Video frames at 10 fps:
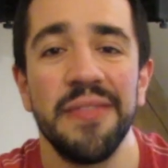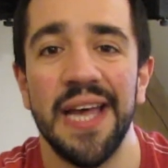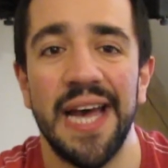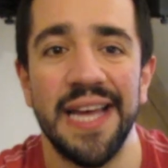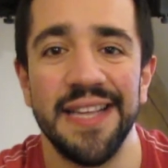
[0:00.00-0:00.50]

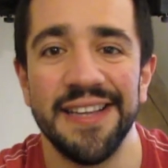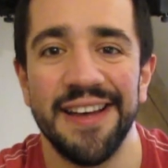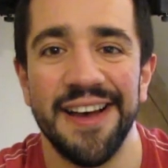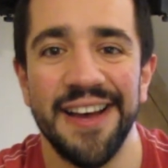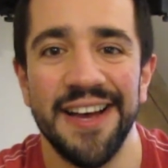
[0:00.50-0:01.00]
and
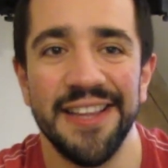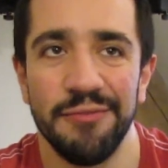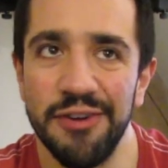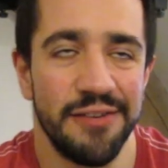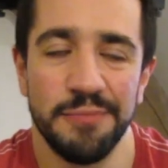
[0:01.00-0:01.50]

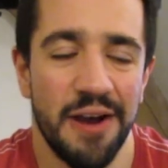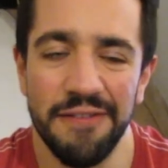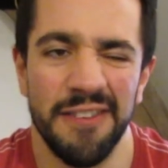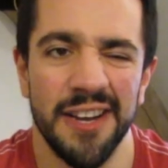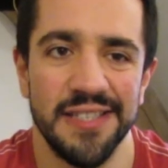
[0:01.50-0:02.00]
it was
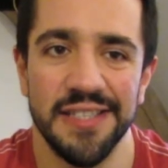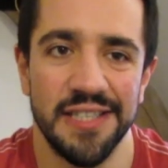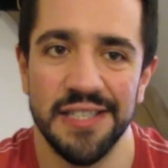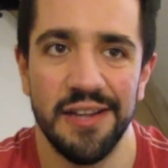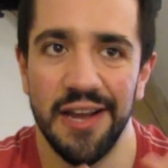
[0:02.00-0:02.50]
perfect because it's
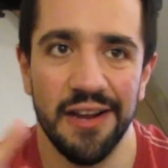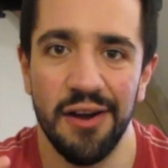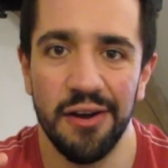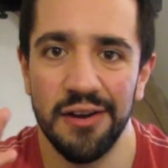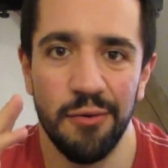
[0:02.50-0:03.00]
just
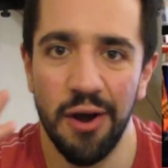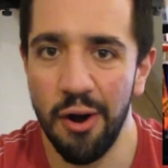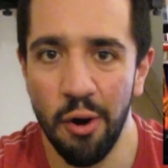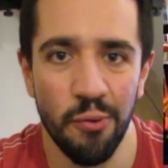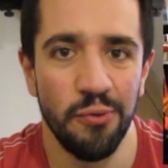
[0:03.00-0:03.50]
like quite
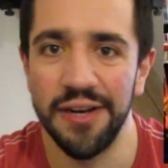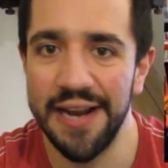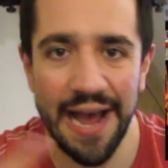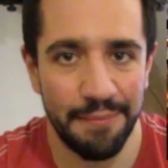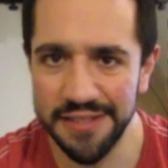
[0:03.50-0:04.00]
old
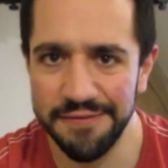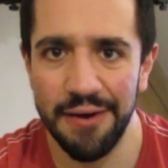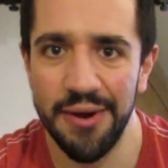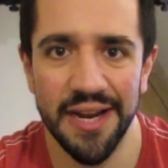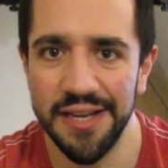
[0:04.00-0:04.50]
and
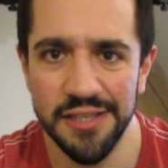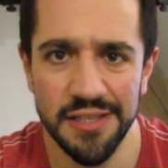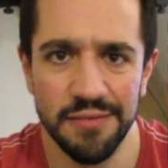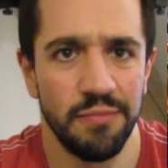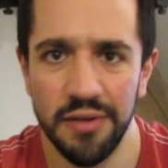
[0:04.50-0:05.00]
atmospheric and
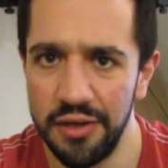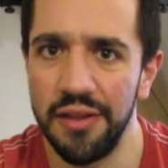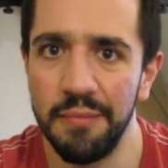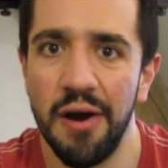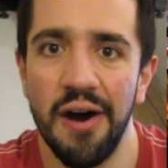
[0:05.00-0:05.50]
just
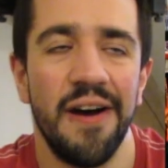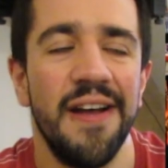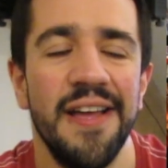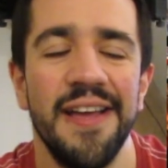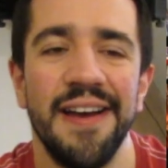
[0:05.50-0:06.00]
looked the part.
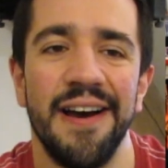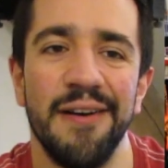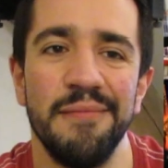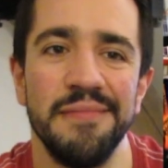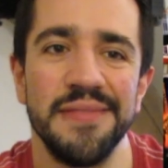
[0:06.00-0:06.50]

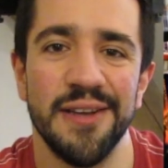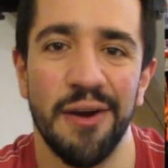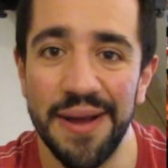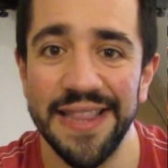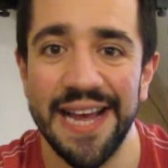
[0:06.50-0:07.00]
So I
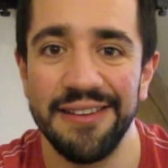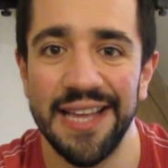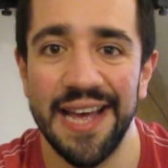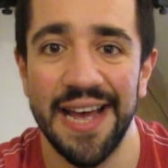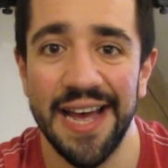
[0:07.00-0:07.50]
went down
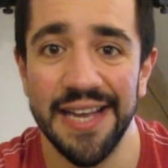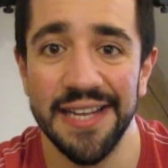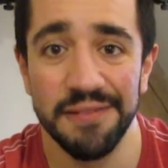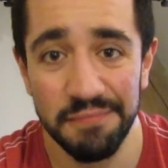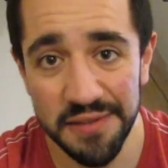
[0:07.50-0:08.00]
there
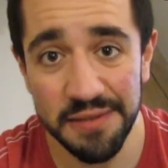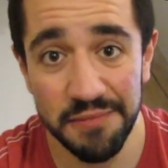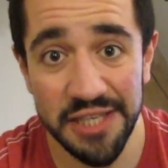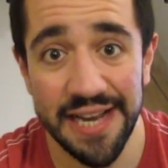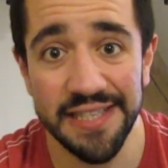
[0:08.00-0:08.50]
and
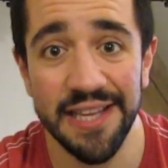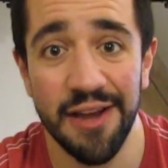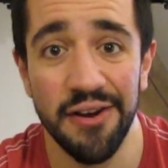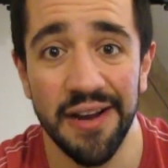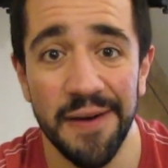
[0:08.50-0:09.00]
chatted to the
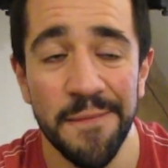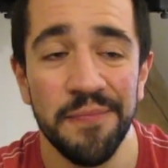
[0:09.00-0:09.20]
owner,